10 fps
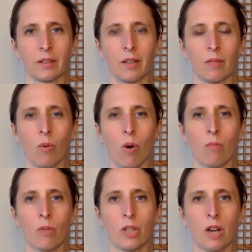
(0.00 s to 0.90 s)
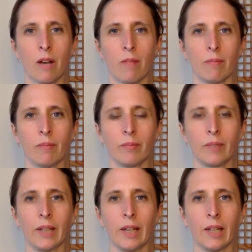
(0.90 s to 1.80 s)
1 more time,
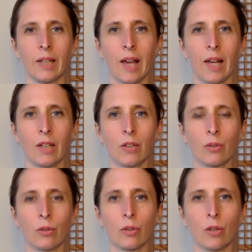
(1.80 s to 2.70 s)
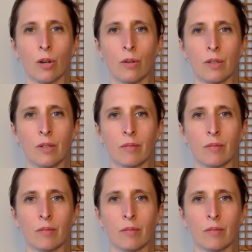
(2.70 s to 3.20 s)
inhaling through the nose.